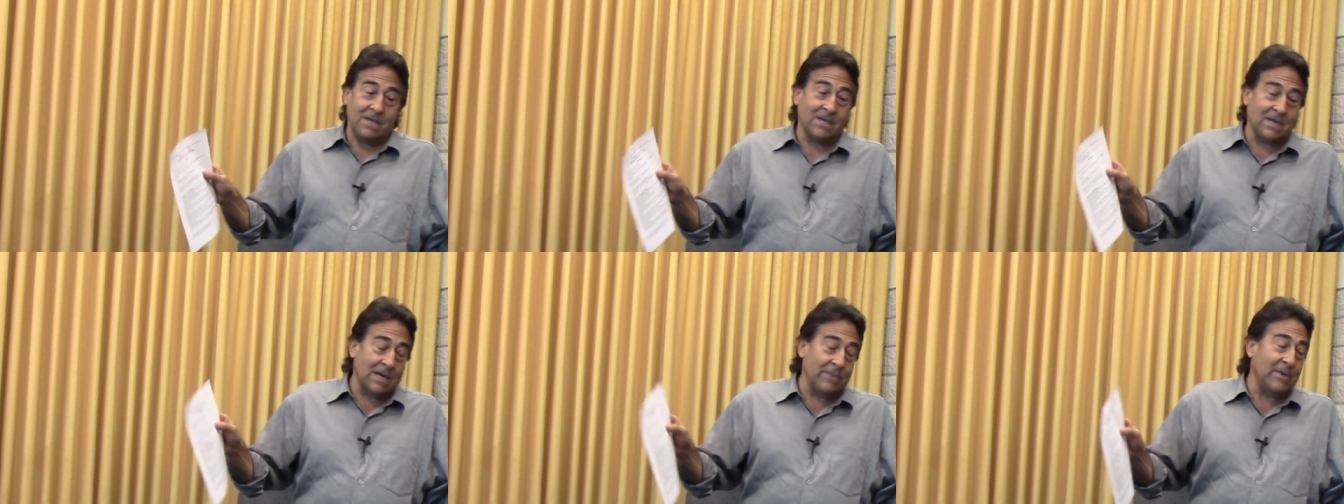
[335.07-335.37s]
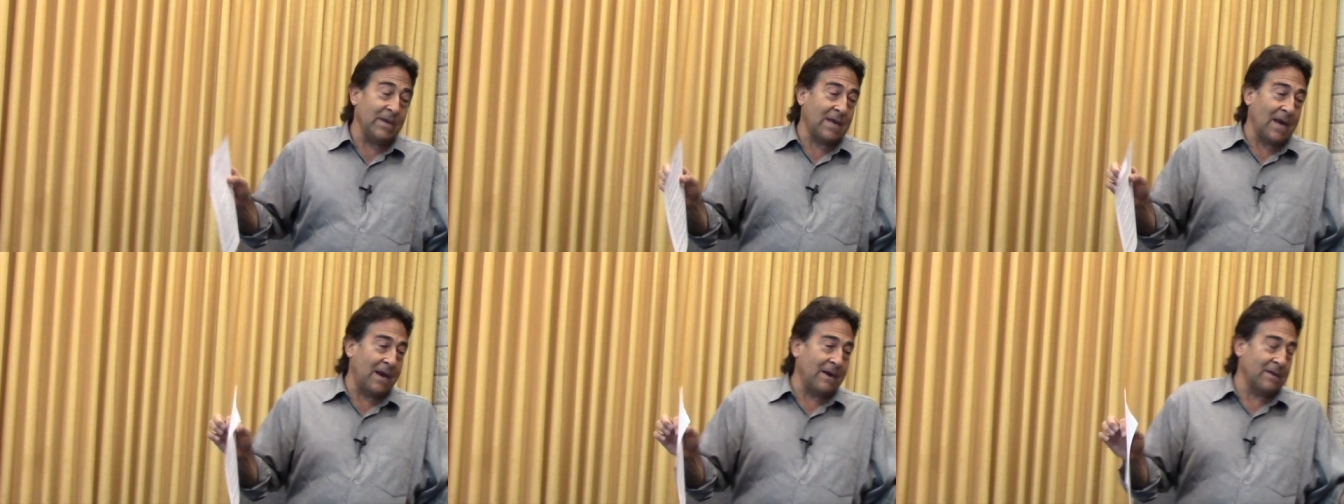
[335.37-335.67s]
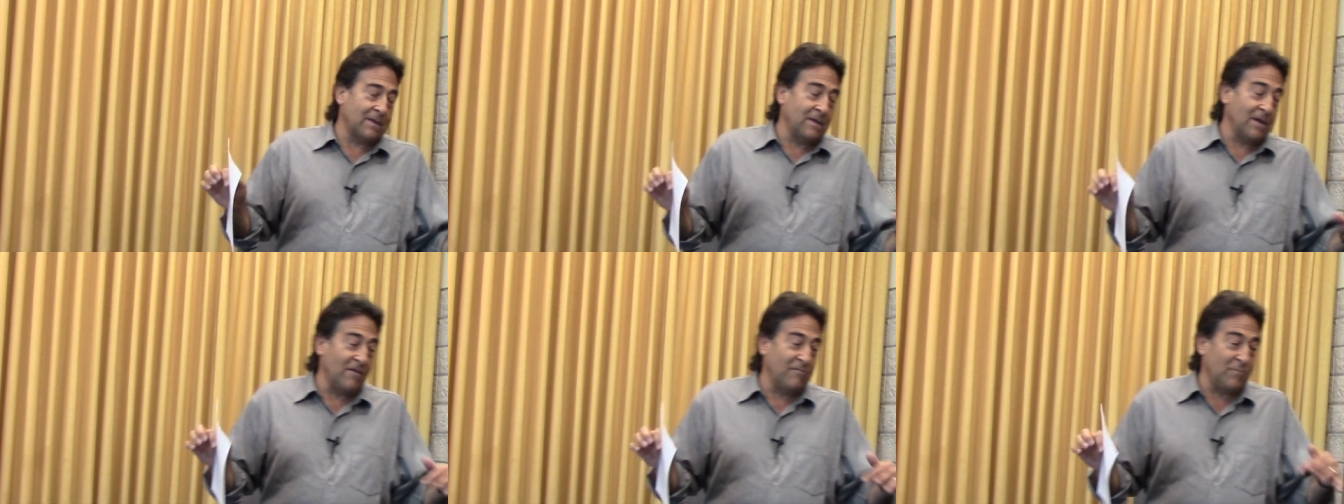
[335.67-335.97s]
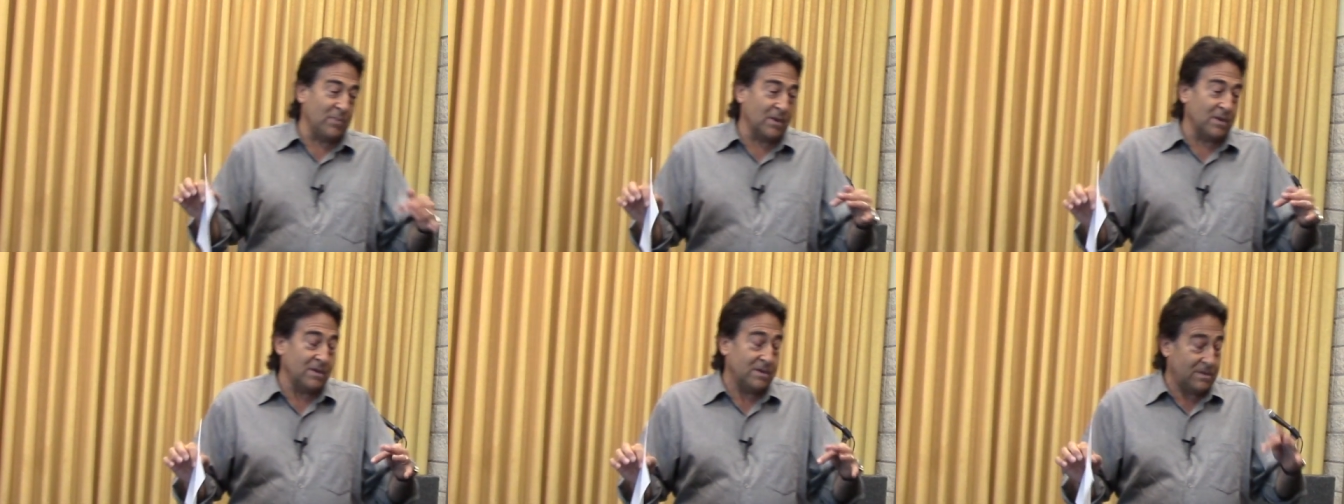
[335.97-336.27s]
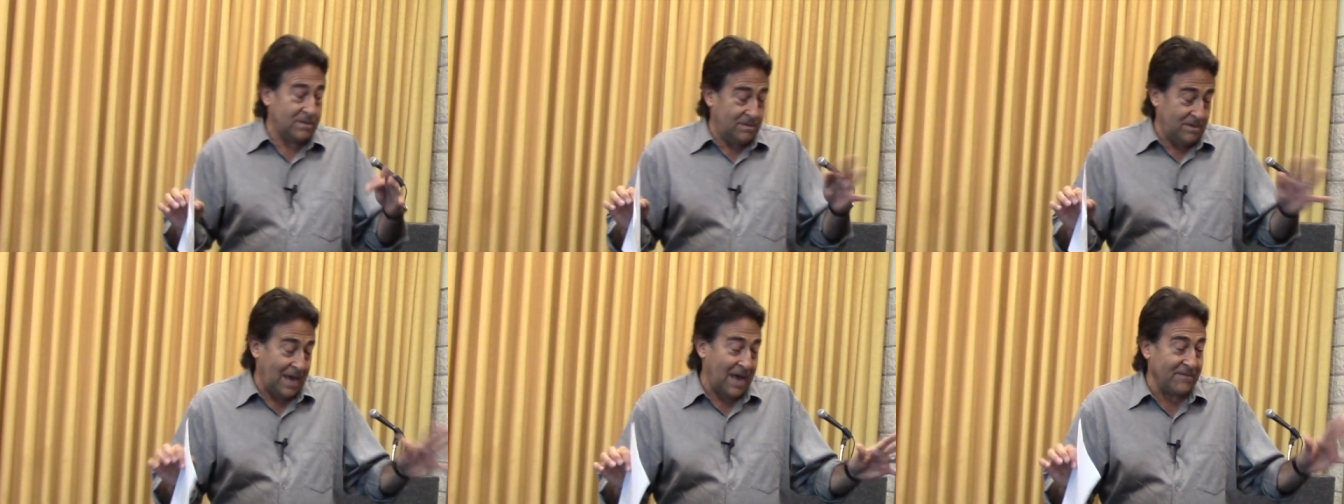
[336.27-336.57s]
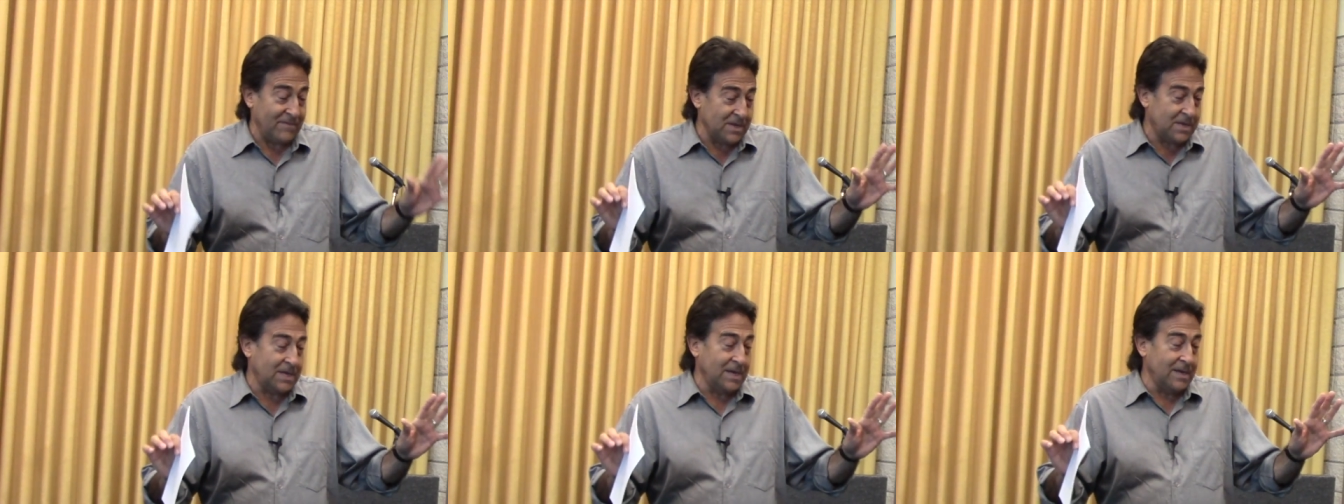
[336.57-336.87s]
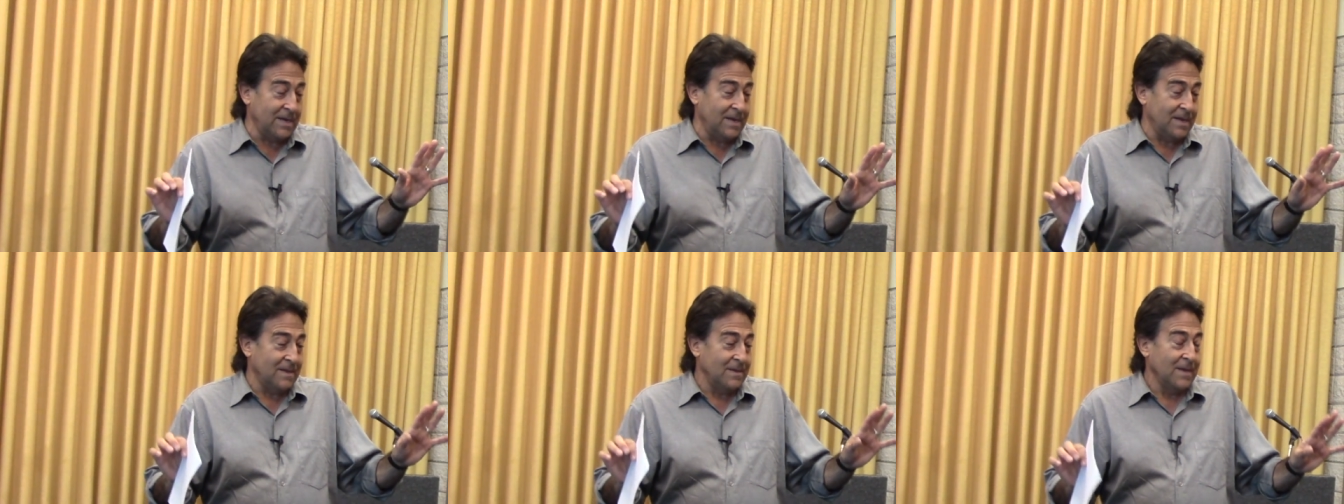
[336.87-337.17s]
is going to be kind of tough because you haven't
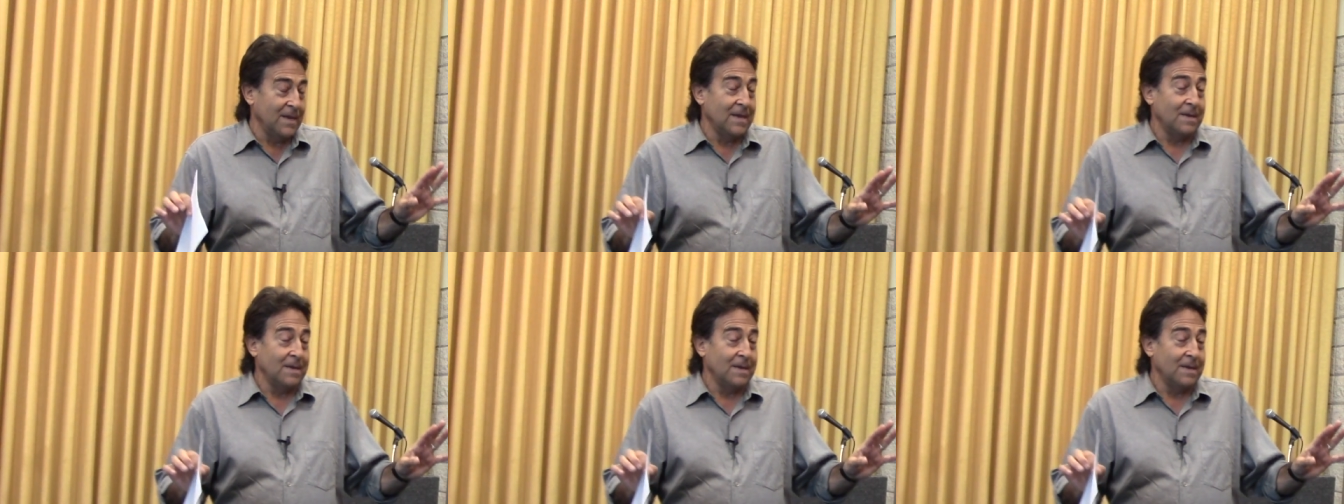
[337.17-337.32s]
seen it,